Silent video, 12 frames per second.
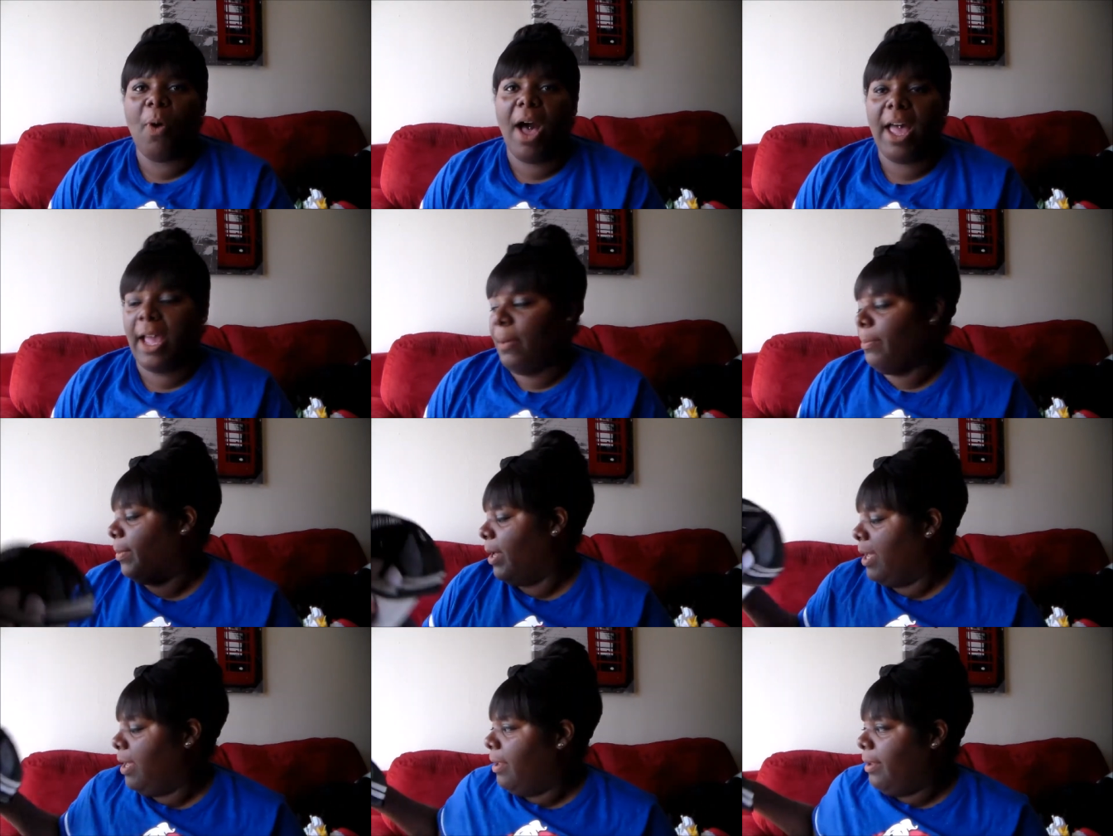know why I'm
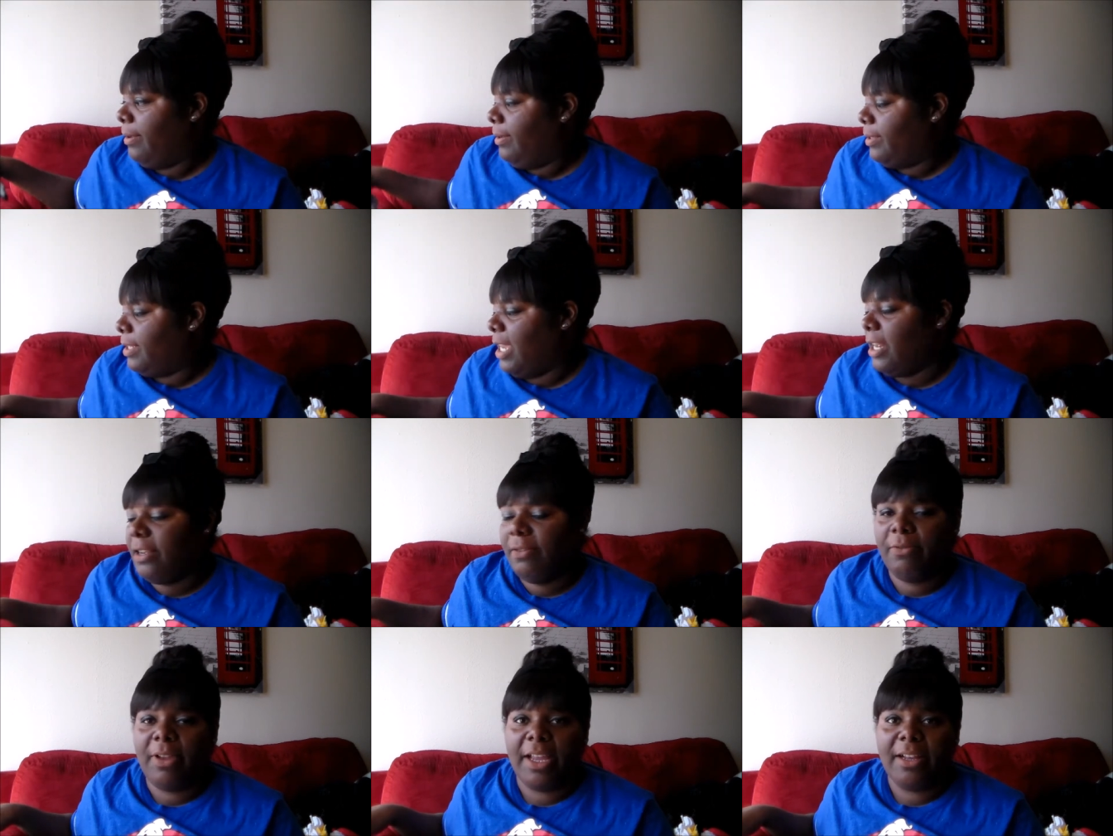
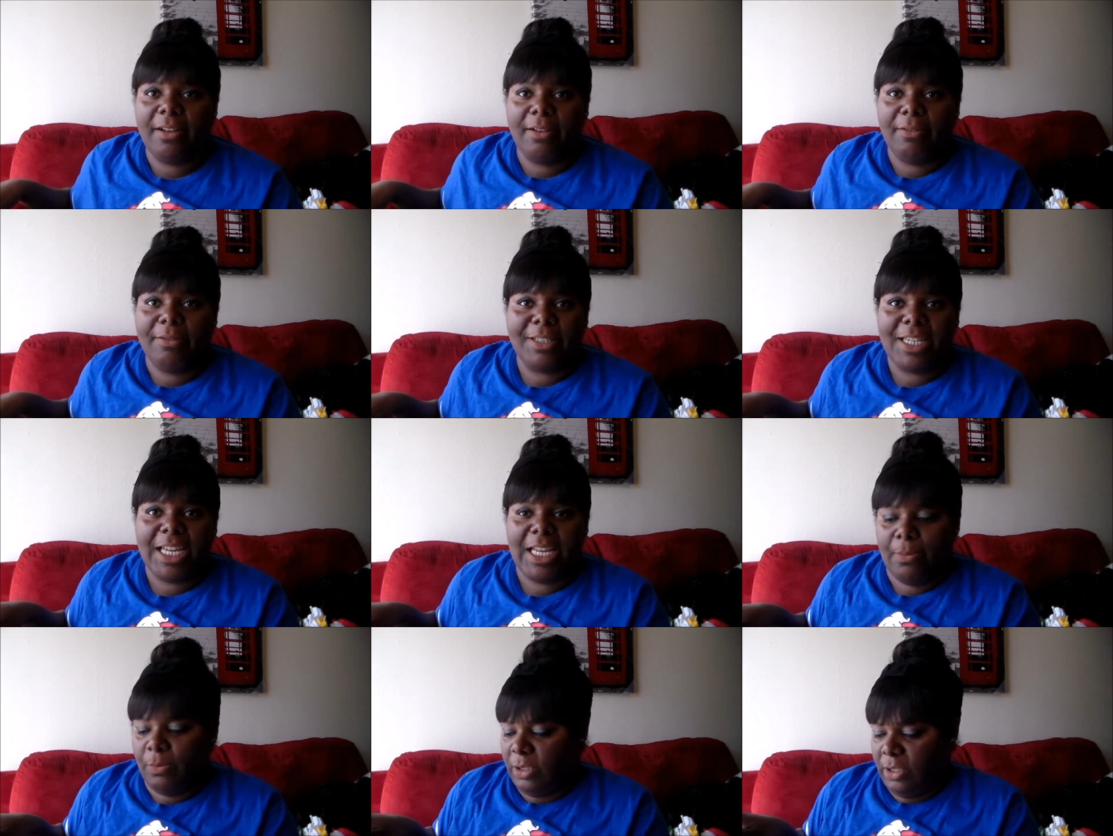saying like
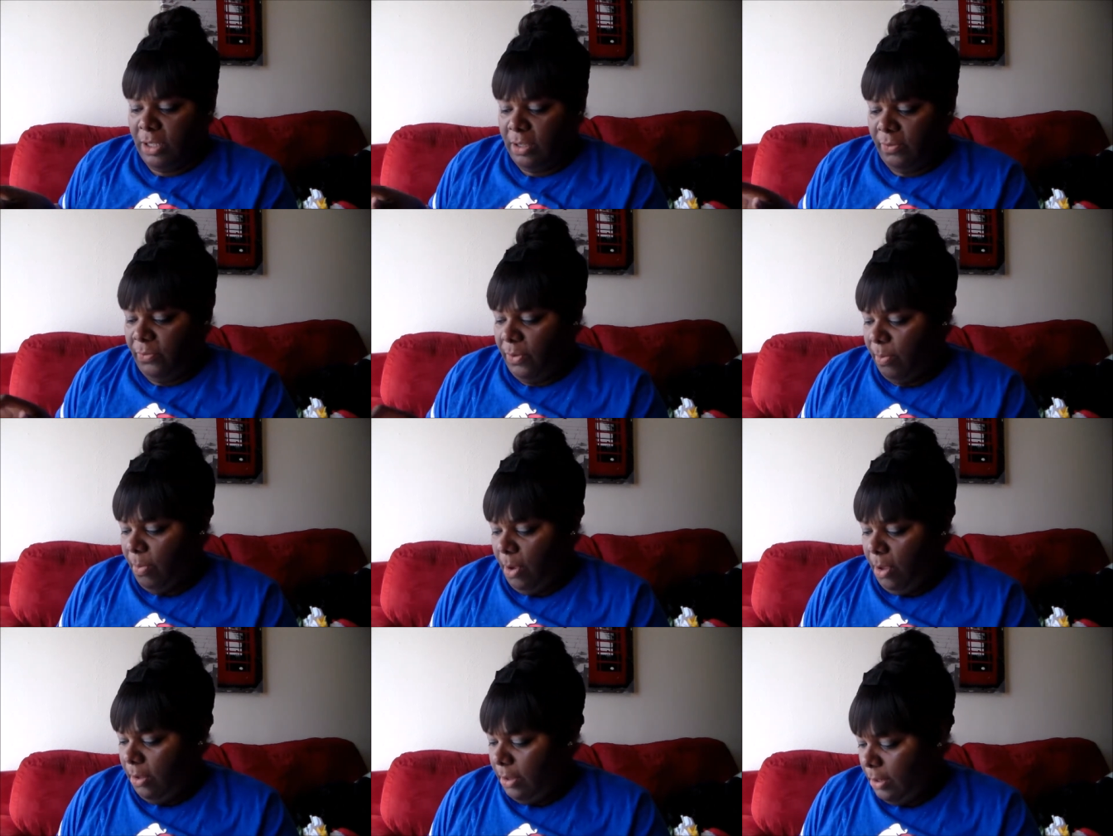teams and
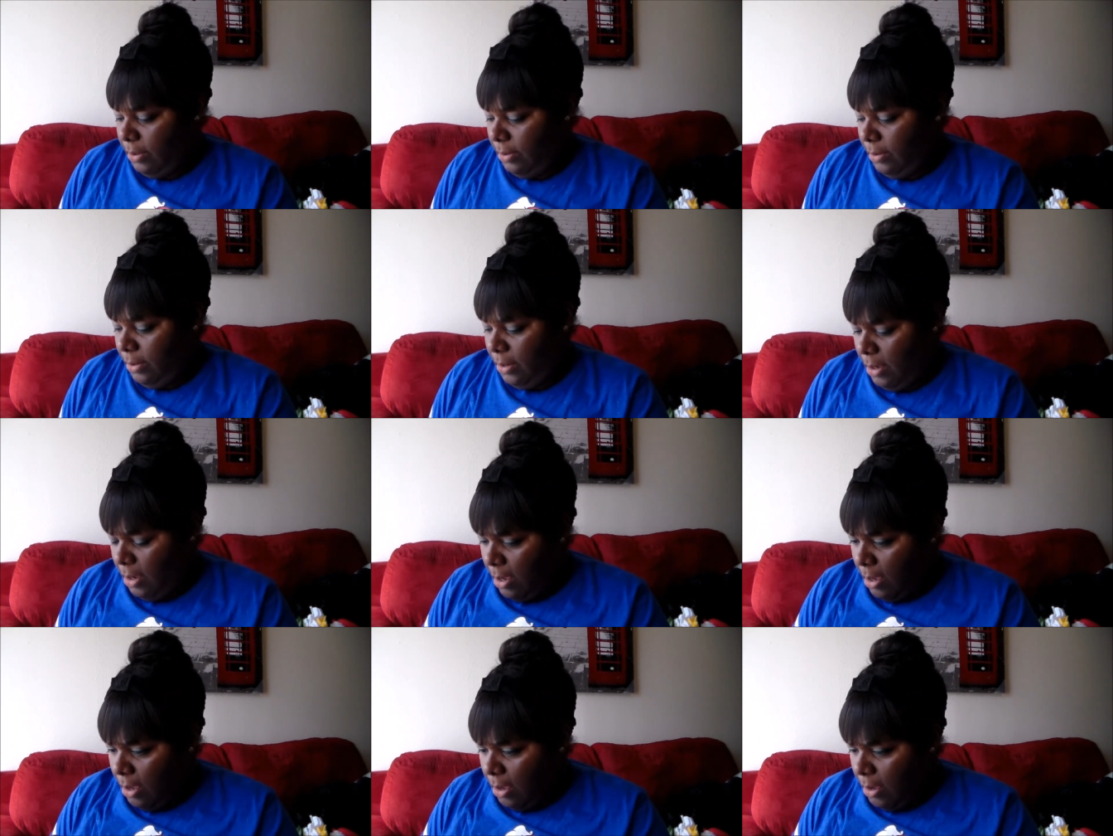football and
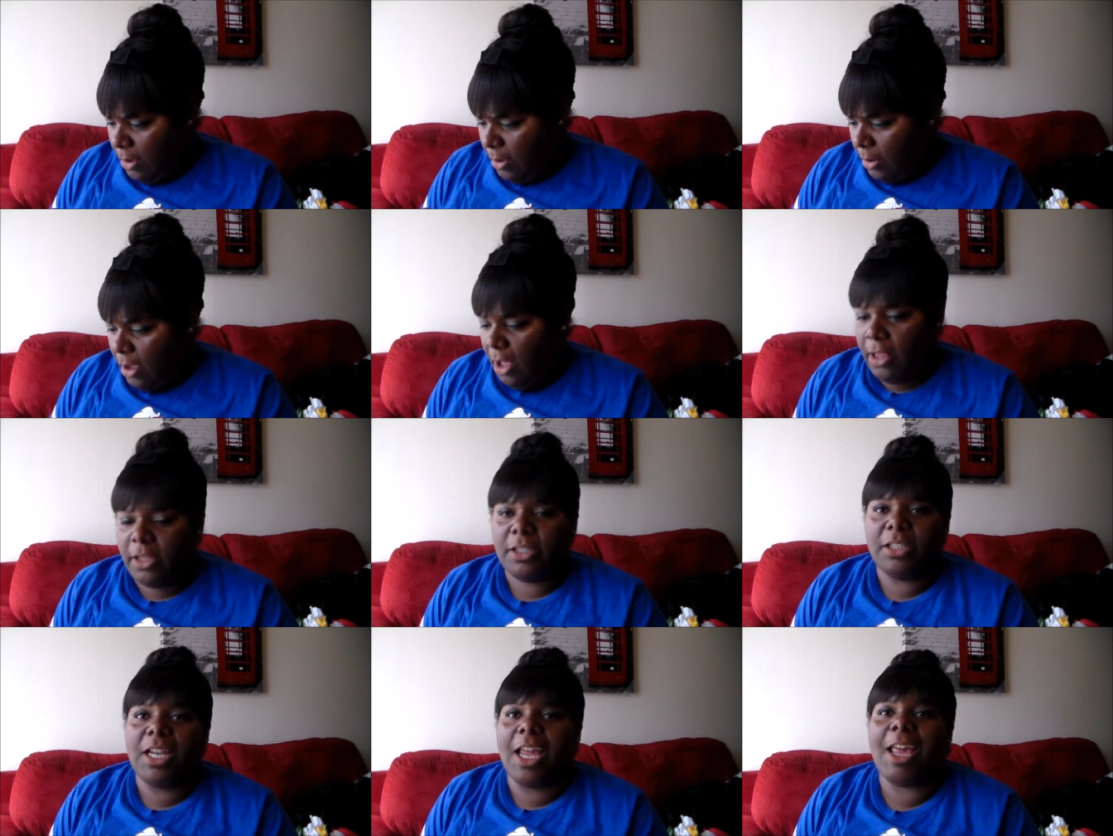college